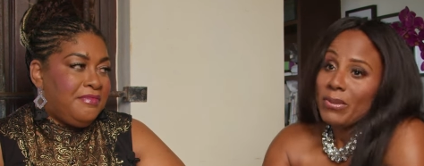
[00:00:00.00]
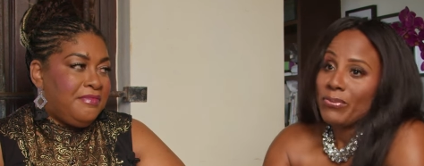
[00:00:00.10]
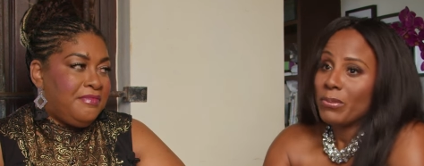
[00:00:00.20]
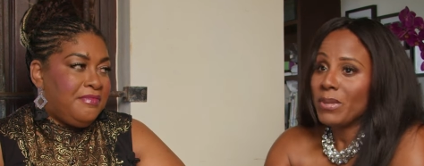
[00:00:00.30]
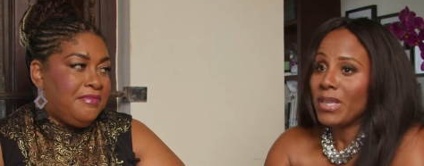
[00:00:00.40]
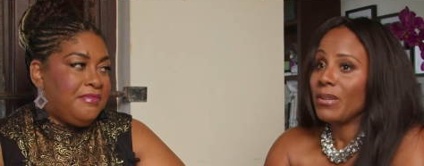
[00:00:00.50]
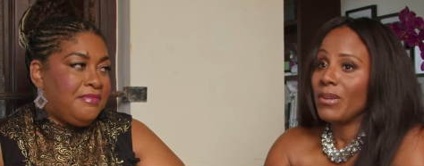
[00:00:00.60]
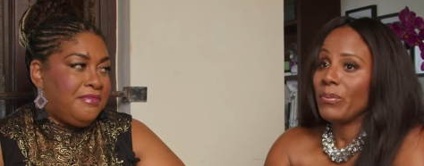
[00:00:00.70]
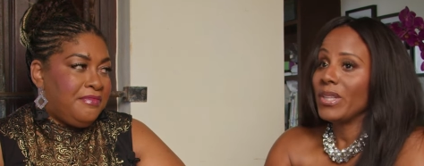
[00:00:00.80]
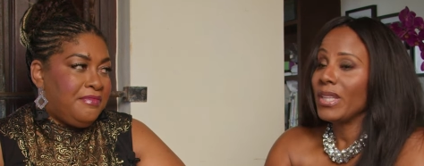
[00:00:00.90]
Speaker 1: me for
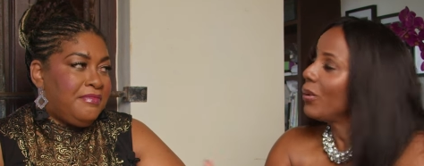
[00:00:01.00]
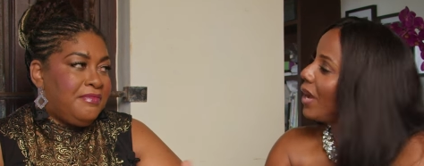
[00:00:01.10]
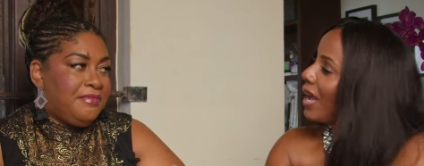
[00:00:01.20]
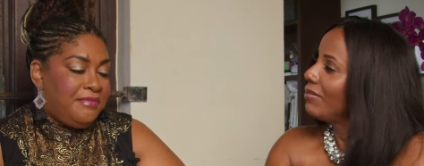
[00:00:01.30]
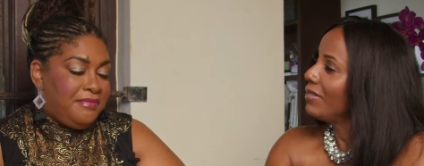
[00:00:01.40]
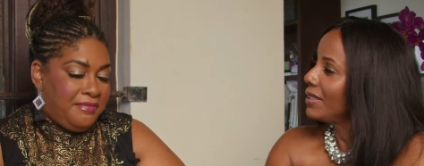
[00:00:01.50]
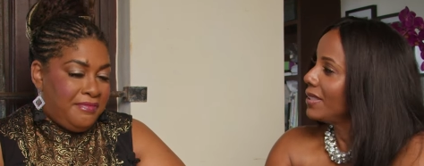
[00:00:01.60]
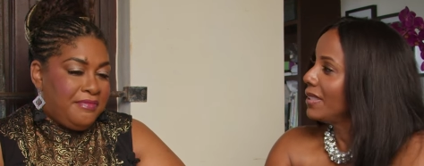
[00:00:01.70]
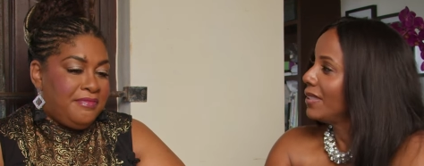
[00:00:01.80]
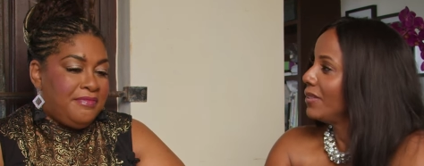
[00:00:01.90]
me without having
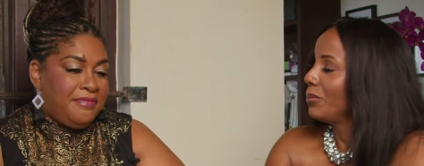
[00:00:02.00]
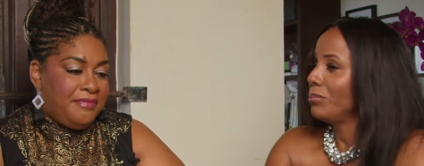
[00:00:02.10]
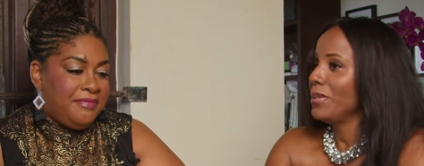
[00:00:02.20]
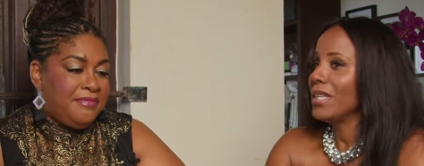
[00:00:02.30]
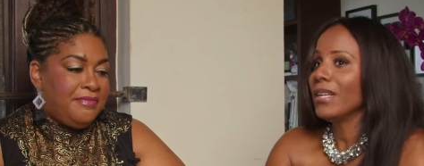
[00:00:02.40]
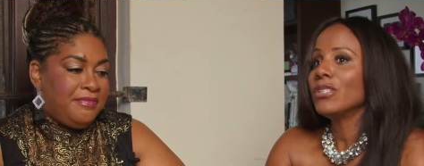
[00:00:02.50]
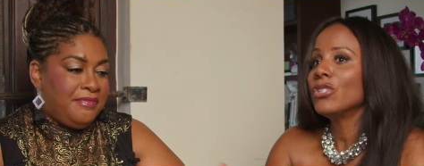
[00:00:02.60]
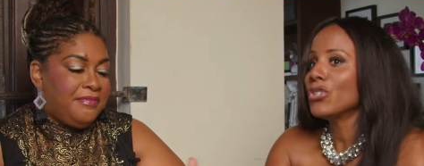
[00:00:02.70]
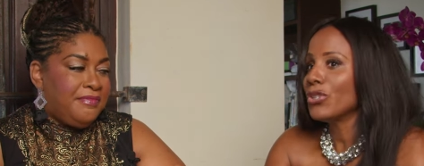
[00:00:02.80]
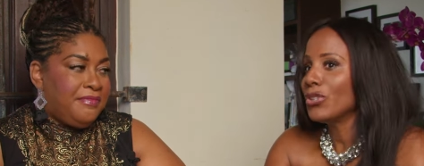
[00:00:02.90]
to be
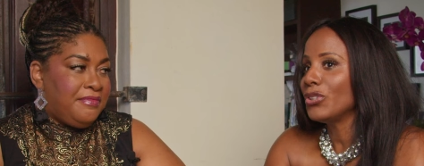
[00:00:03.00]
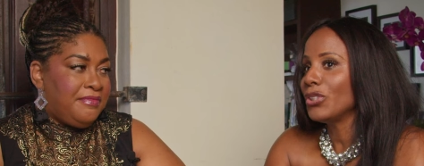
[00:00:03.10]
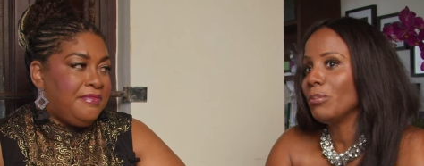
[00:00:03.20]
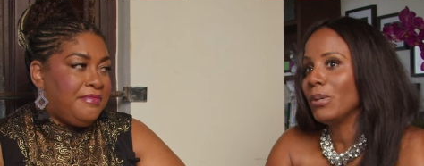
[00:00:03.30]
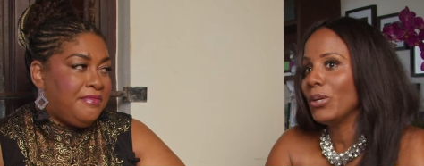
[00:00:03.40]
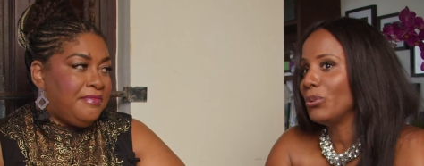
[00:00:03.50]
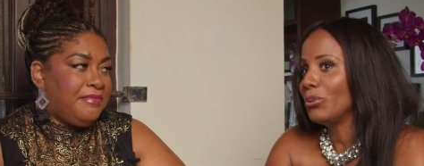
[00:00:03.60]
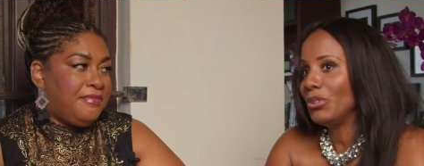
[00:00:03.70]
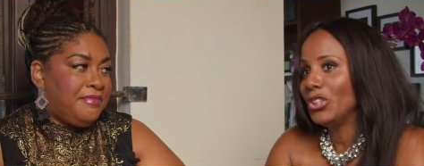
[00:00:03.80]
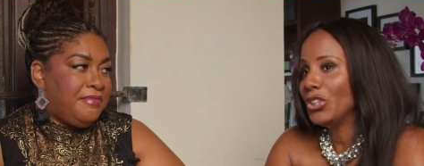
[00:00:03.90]
concerned
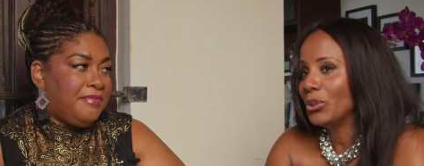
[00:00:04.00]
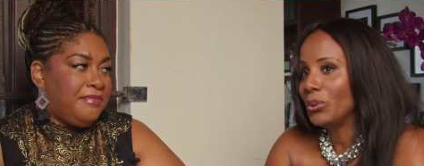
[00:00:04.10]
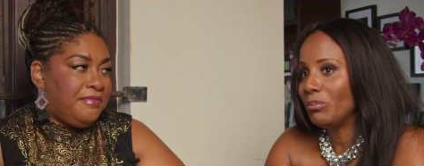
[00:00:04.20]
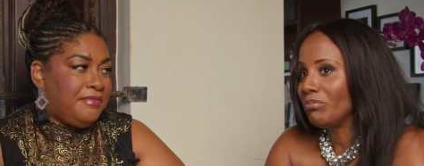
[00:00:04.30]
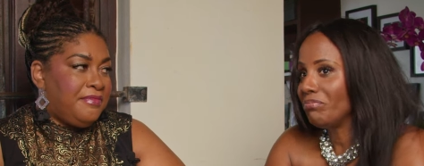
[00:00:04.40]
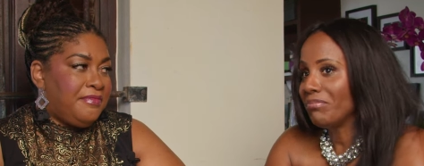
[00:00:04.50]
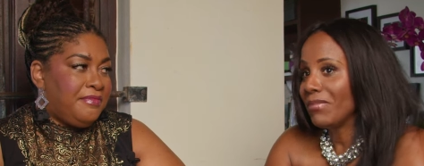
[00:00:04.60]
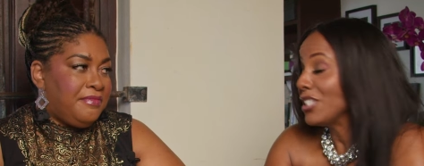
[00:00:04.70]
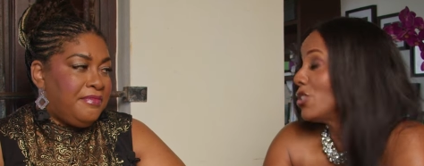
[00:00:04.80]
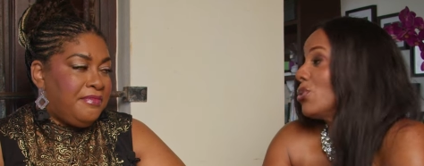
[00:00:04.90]
about, you know,
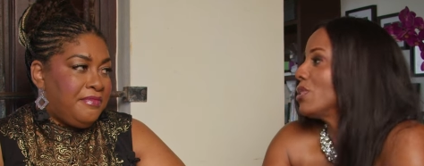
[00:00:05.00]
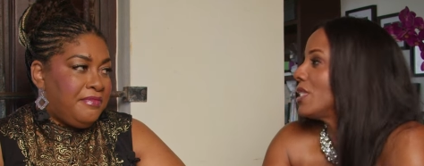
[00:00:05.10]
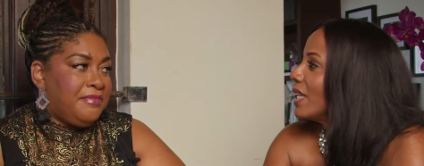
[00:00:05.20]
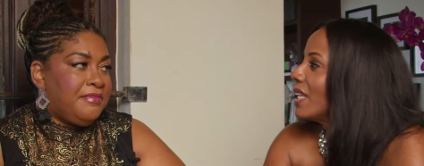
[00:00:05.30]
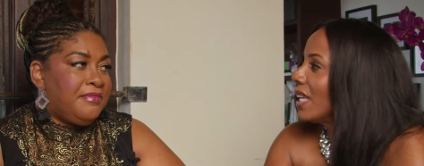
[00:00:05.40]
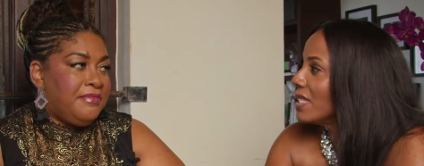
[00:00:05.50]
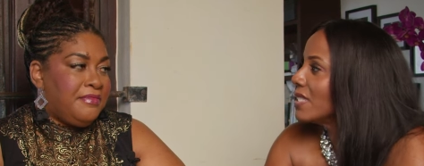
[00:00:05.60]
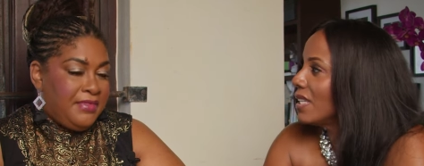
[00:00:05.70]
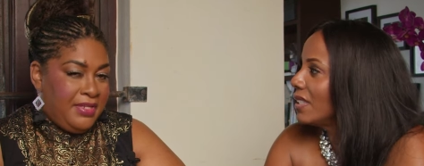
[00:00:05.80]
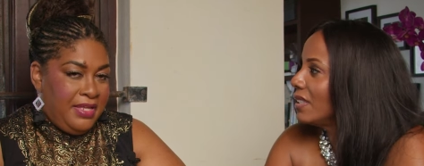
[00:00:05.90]
I just don't second
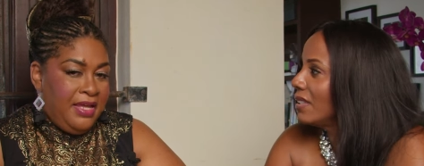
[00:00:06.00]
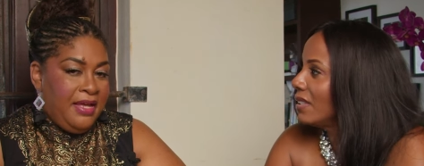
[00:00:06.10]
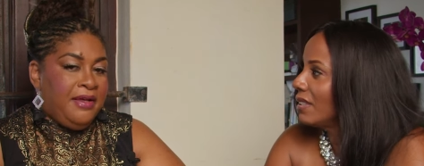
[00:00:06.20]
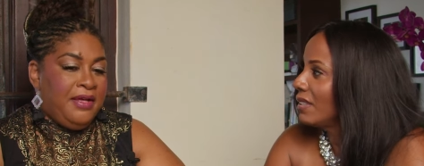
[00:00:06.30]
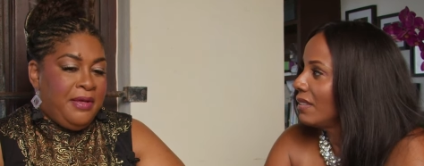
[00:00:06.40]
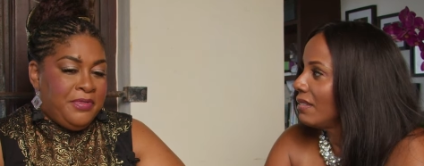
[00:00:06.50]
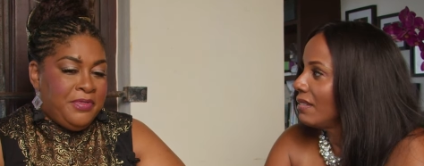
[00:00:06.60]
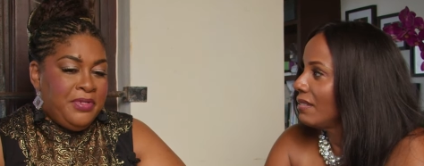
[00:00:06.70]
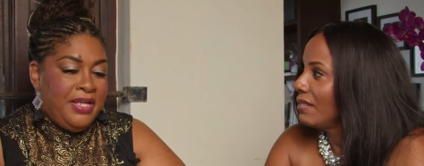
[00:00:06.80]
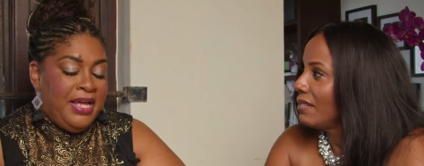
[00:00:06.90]
guess it.
Speaker 2: Yeah,
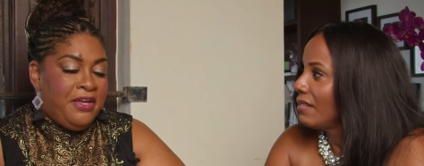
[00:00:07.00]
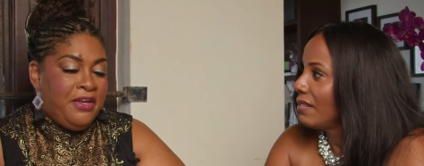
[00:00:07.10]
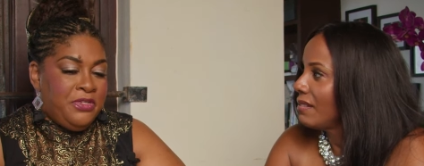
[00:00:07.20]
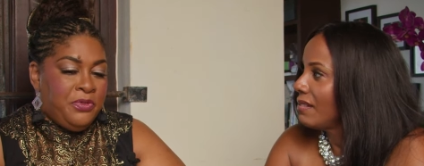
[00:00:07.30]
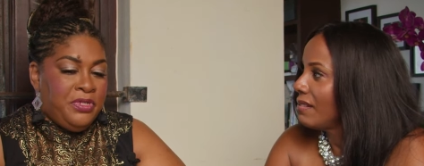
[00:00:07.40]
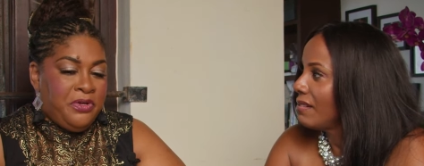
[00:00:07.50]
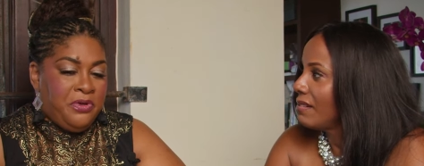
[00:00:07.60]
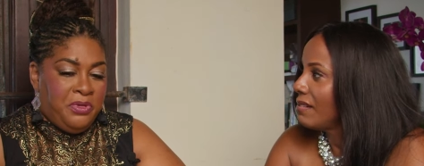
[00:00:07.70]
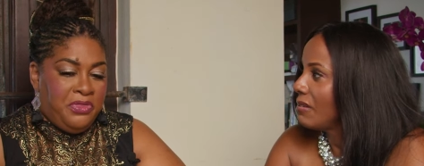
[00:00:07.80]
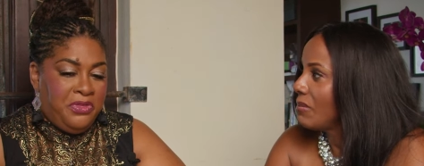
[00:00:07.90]
absolutely. I totally
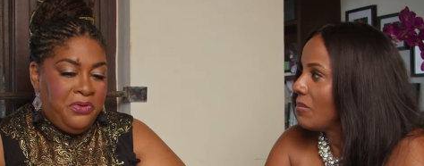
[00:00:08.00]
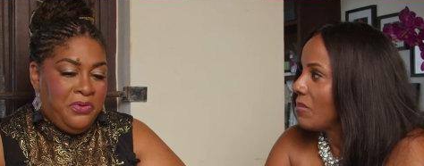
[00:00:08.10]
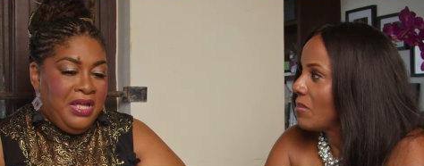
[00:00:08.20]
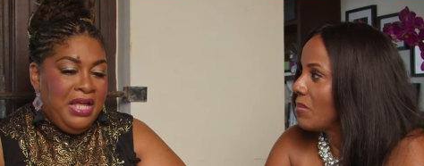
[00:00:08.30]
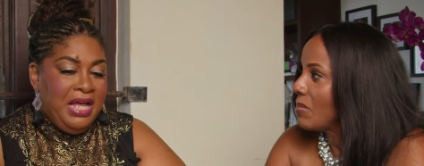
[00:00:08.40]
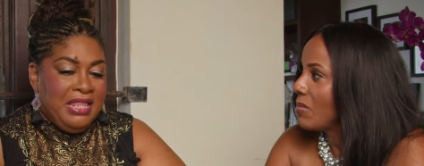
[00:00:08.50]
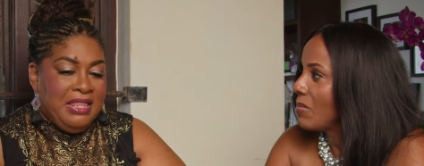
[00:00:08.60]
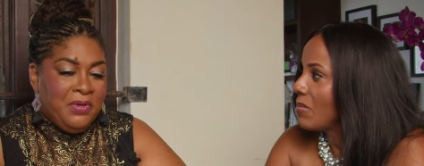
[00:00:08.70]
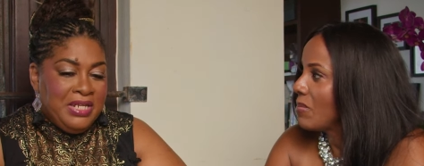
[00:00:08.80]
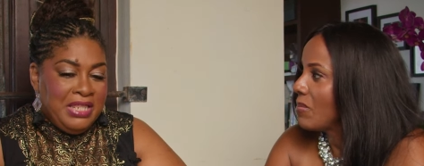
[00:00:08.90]
agree with you. I
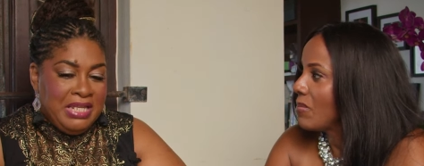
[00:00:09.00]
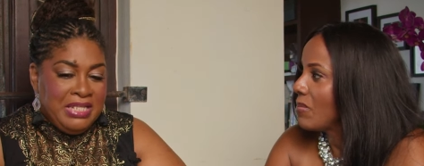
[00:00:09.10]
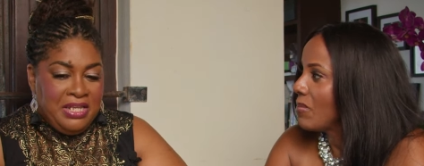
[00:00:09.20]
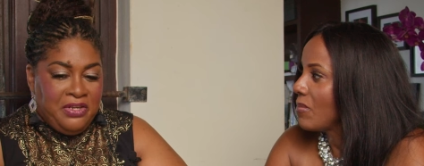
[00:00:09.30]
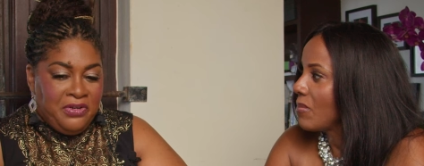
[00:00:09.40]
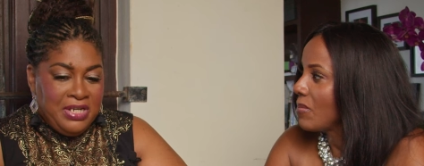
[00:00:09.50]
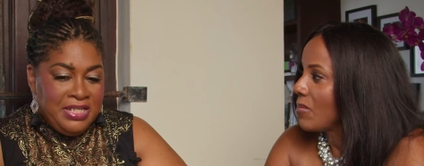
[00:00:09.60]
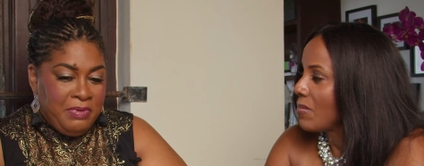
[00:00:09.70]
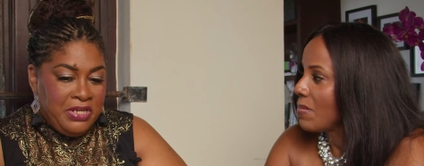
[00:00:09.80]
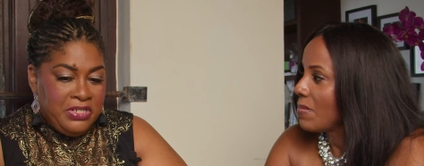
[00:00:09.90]
think one of the things I learned
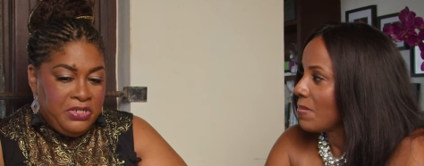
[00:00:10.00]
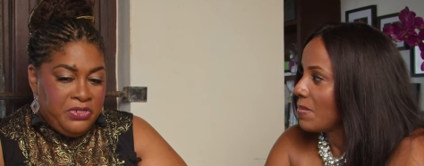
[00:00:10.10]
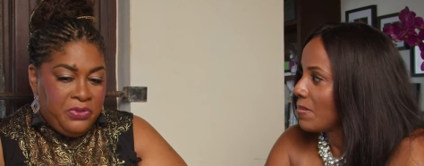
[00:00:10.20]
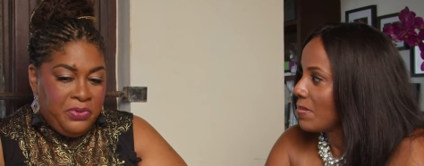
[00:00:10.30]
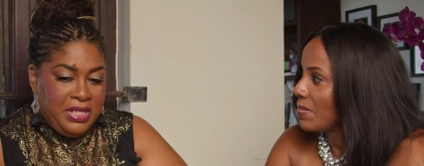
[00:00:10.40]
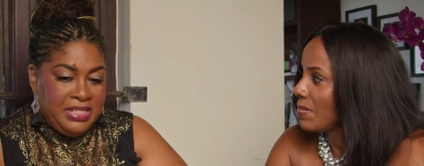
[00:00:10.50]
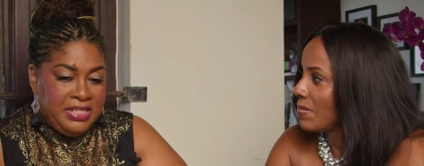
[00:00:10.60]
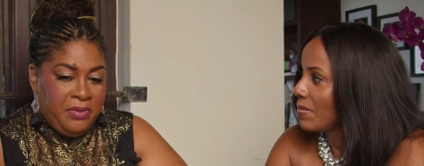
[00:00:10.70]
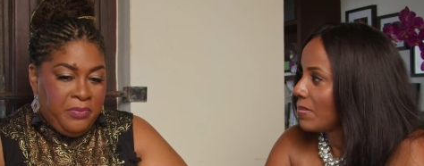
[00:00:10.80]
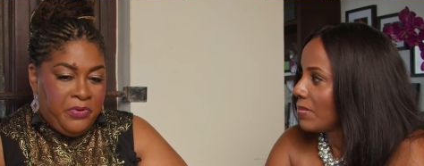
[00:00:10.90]
especially too is
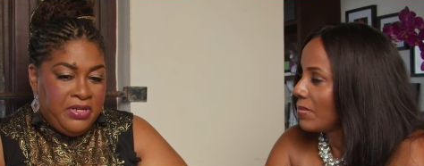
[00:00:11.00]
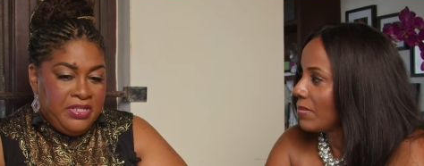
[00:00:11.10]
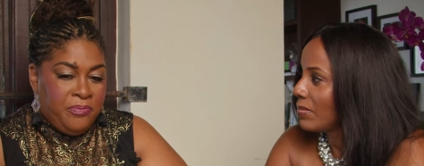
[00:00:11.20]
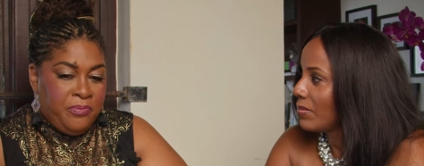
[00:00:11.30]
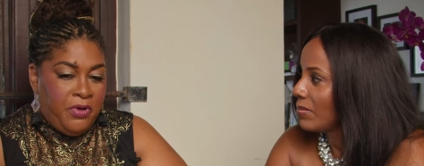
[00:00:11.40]
the importance of